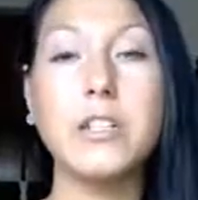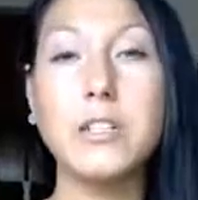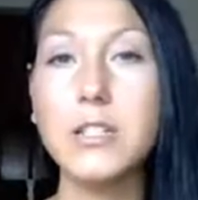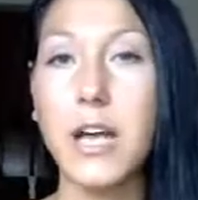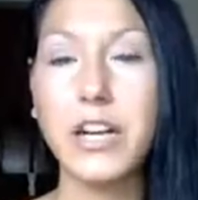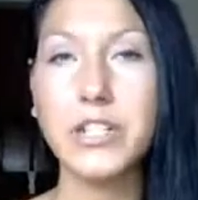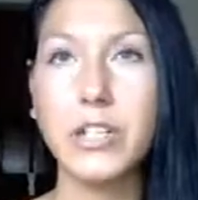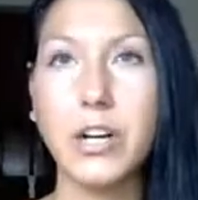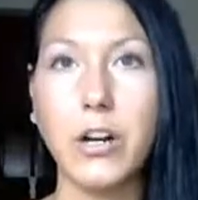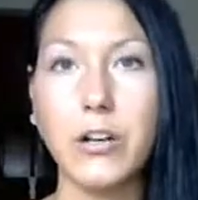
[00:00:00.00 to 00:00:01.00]
this is actually
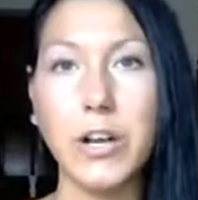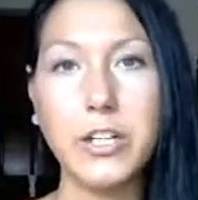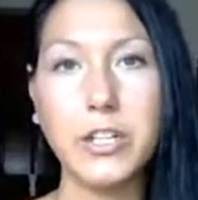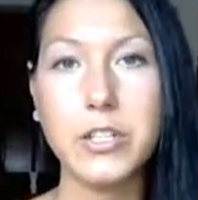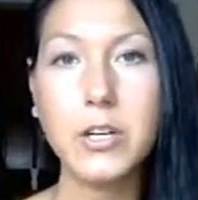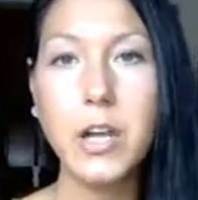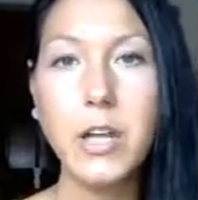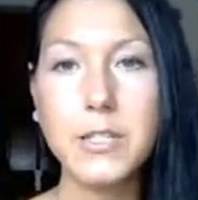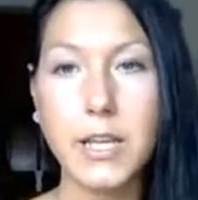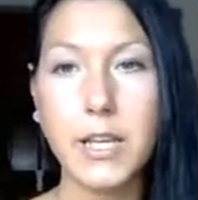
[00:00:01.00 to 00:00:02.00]
an article I
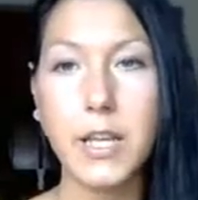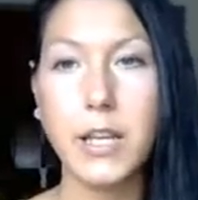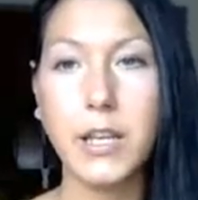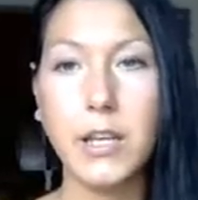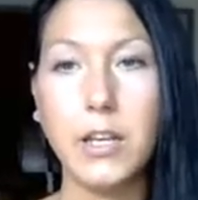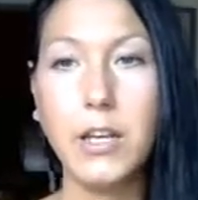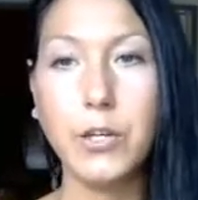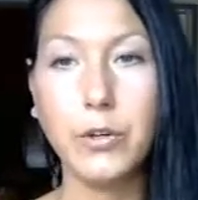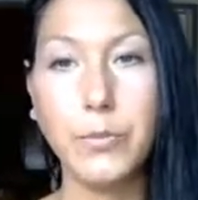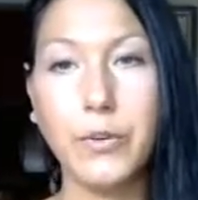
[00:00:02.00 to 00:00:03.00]
just did in
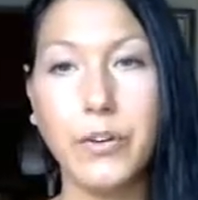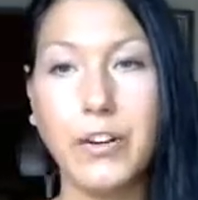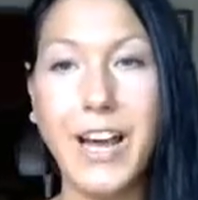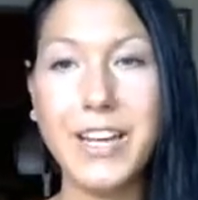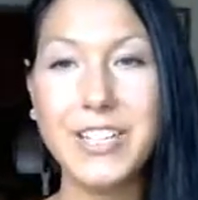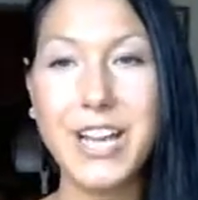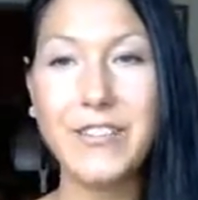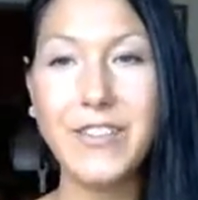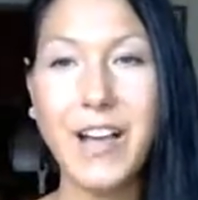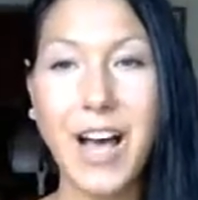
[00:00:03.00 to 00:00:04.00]
Youpreneur. Hi,
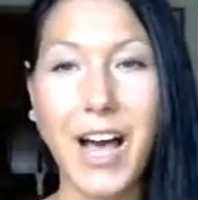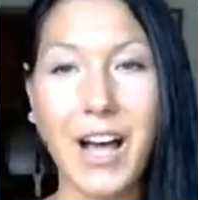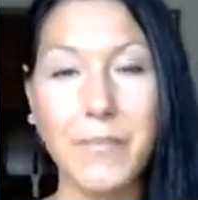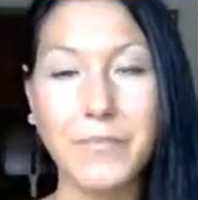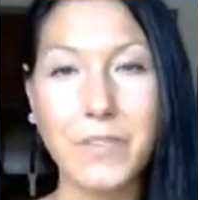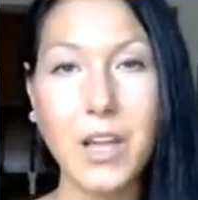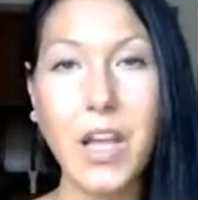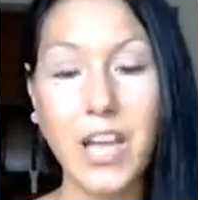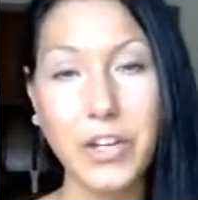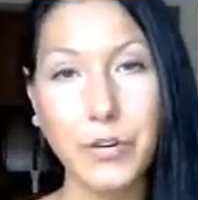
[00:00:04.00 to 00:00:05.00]
Jeff. In
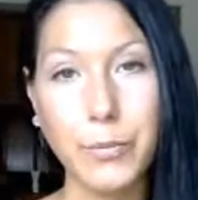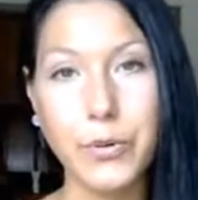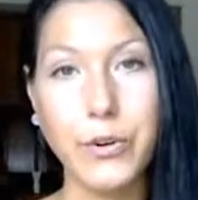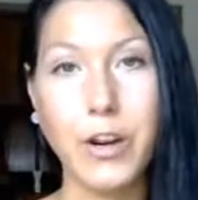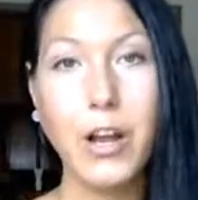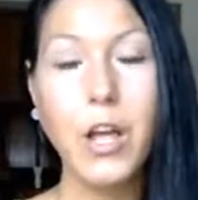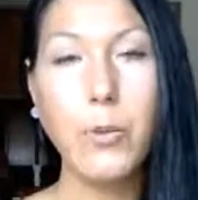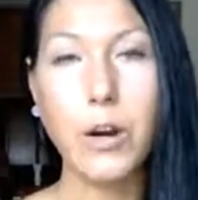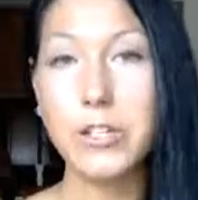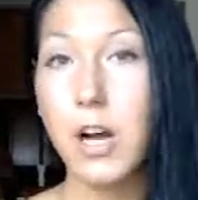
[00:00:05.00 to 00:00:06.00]
Youpreneur,
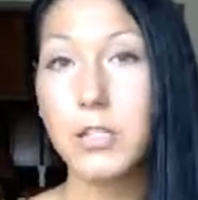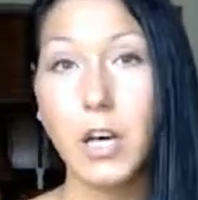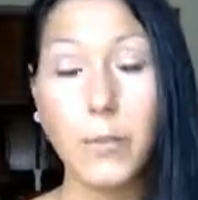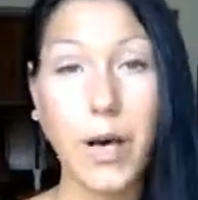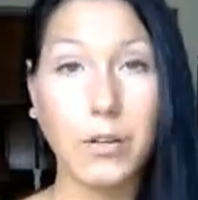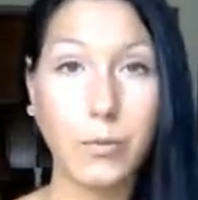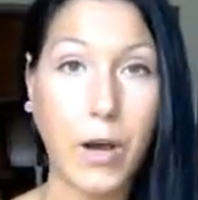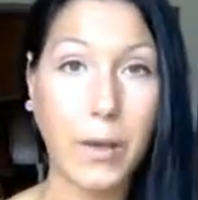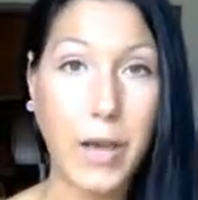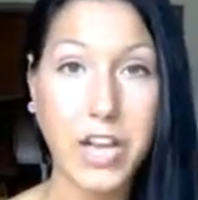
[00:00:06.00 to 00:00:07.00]
where I talked all about
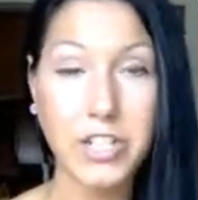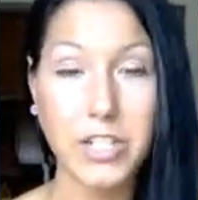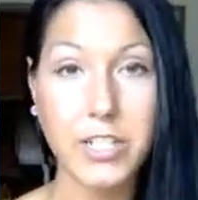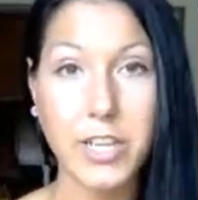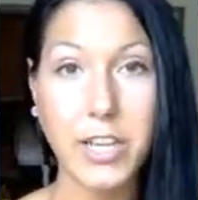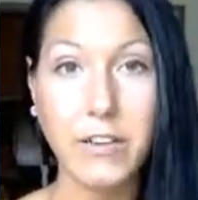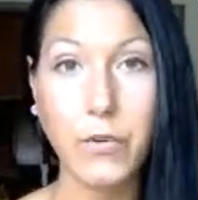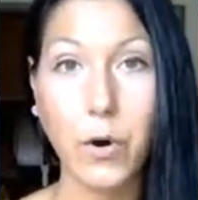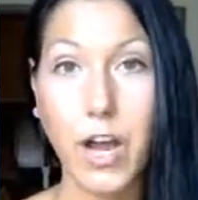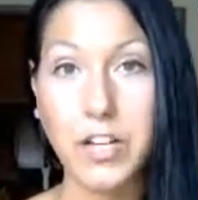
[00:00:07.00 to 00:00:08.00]
why passion is key
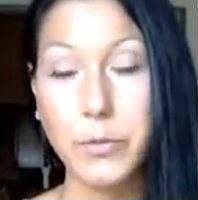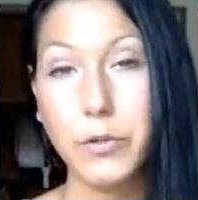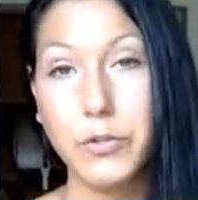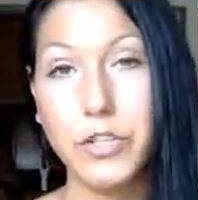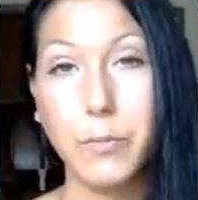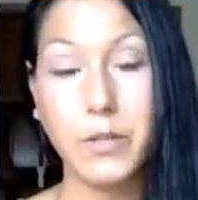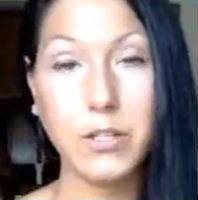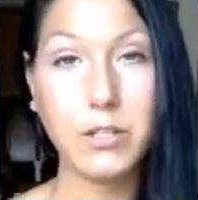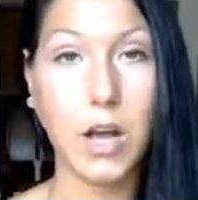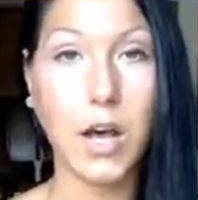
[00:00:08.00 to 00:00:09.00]
for entrepreneurship
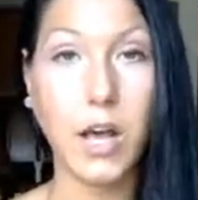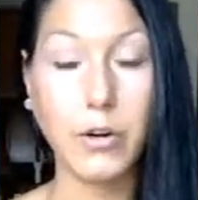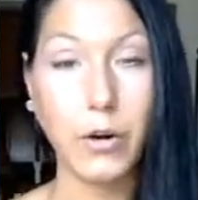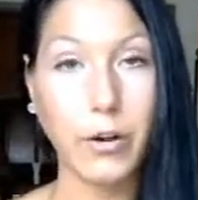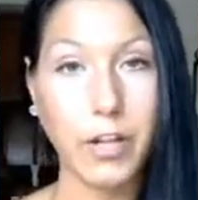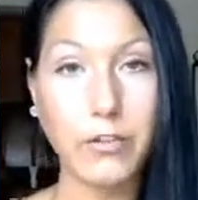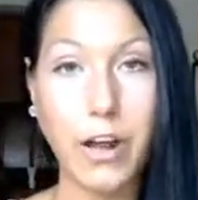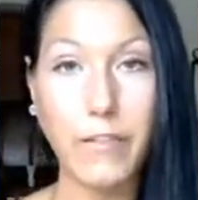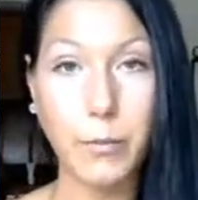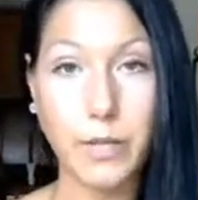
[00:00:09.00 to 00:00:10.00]
and growing a
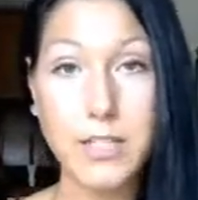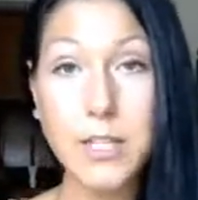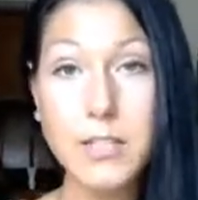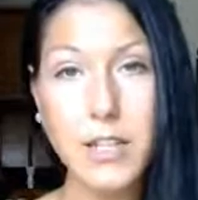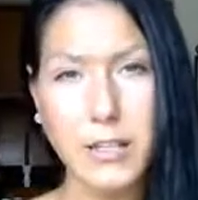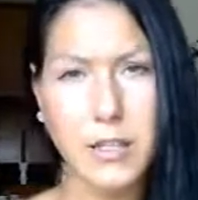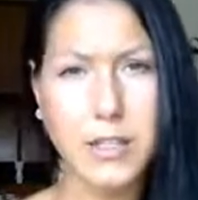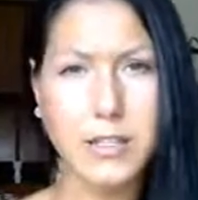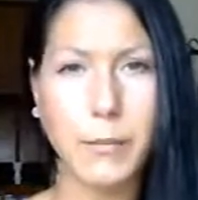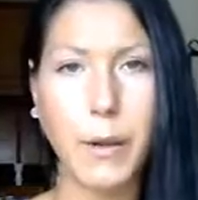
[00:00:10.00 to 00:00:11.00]
thriving business. That's
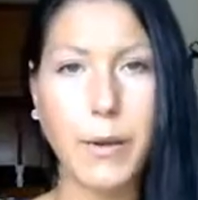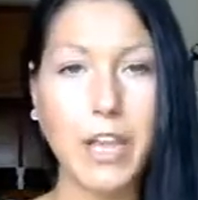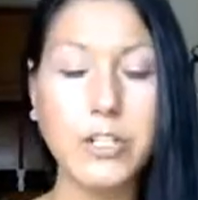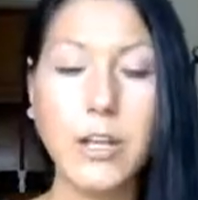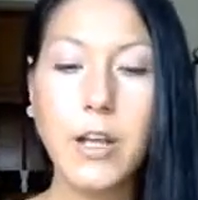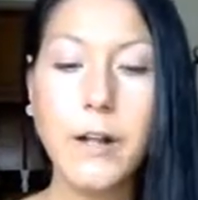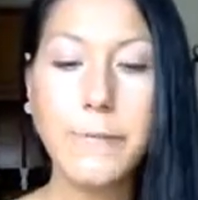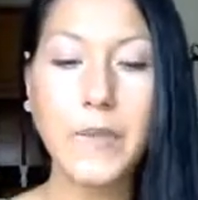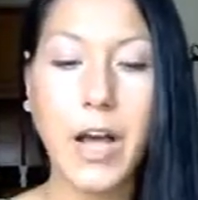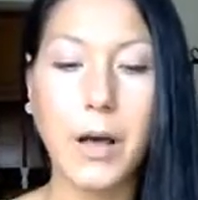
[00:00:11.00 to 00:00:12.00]
links on my page.
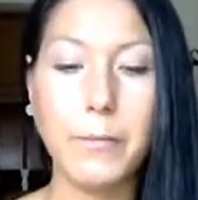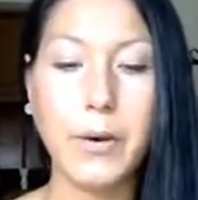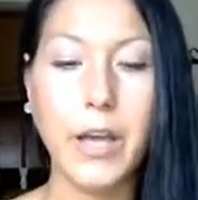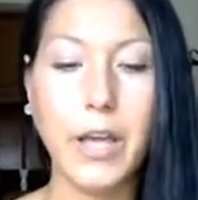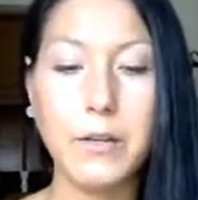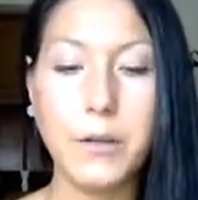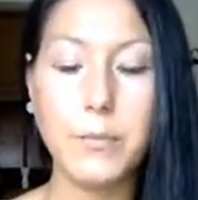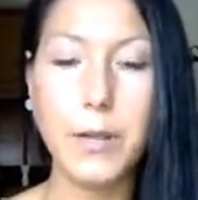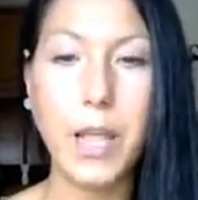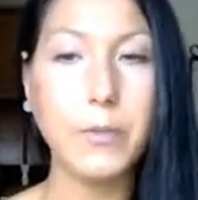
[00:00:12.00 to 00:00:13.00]
But
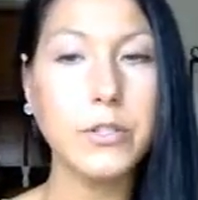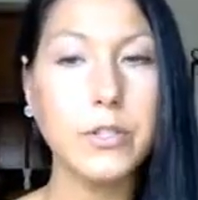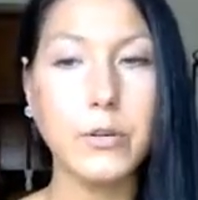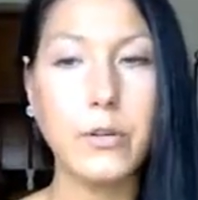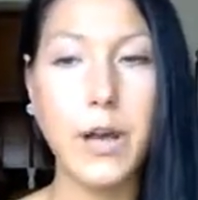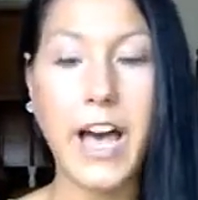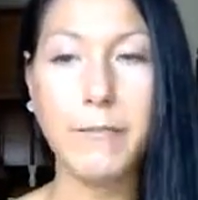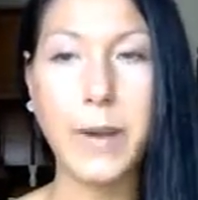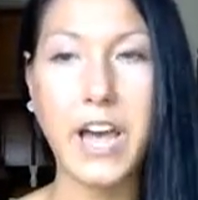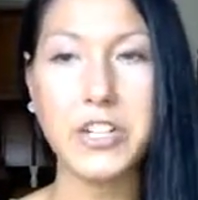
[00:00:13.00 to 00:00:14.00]
being able to
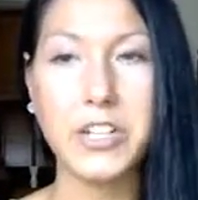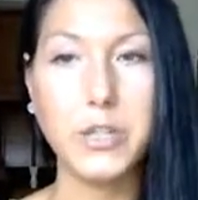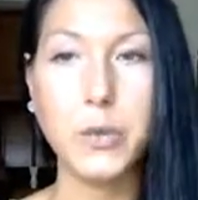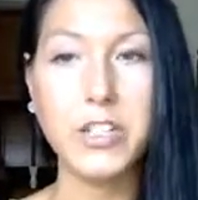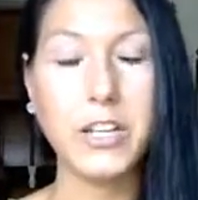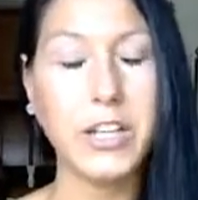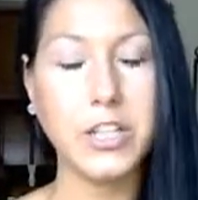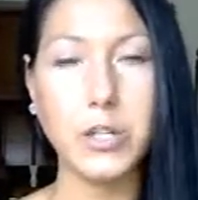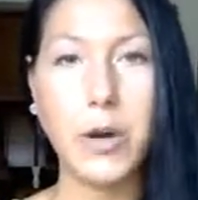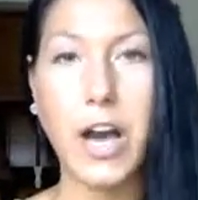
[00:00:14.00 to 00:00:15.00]
have passion, it's what's going to
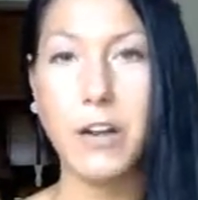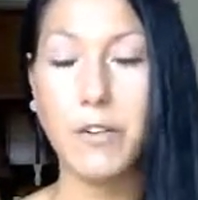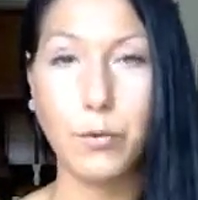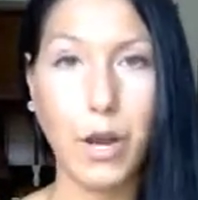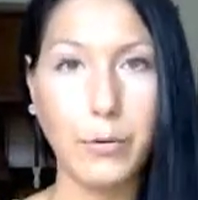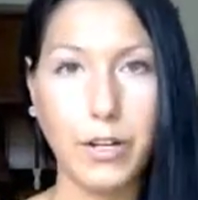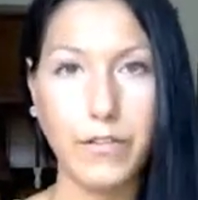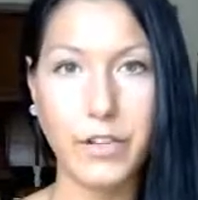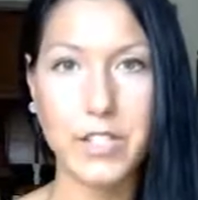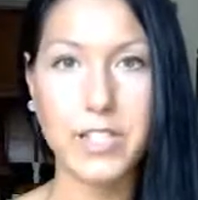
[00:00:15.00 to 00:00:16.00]
get you out of a rut when you
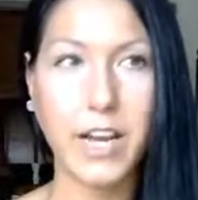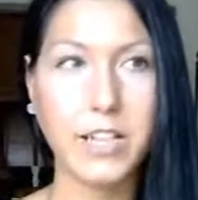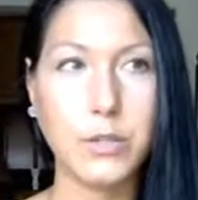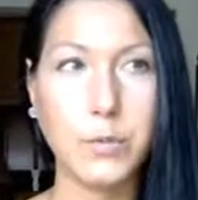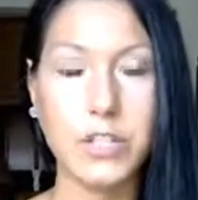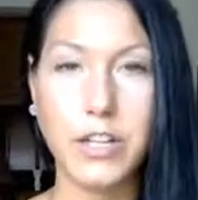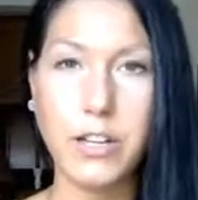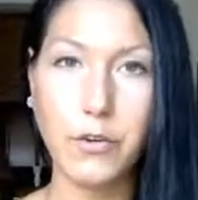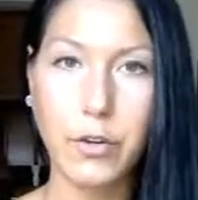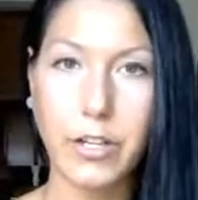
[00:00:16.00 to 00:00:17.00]
feel stuck. It's what's going to
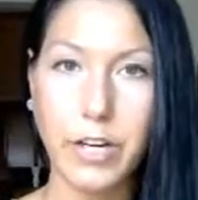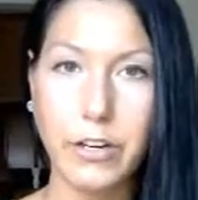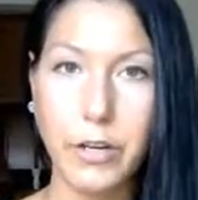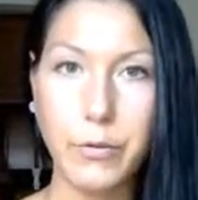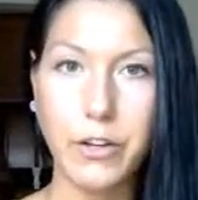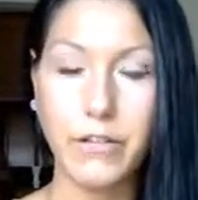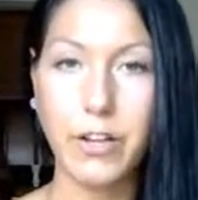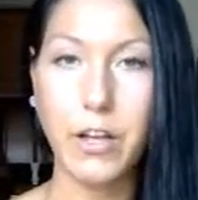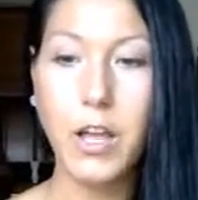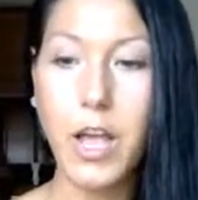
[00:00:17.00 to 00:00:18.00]
give you clarity when you
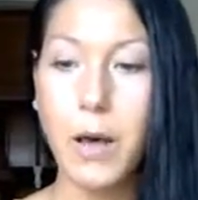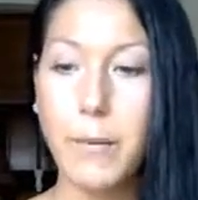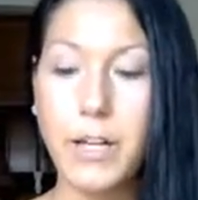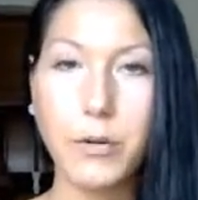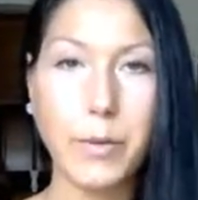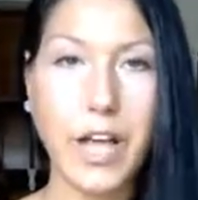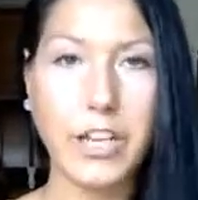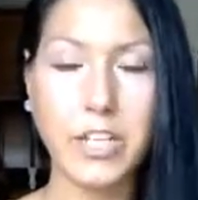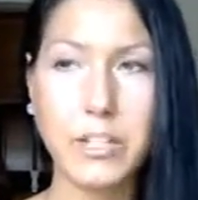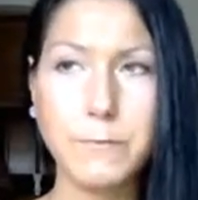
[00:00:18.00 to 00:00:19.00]
feel a mental
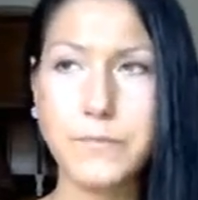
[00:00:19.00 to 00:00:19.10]
blockage.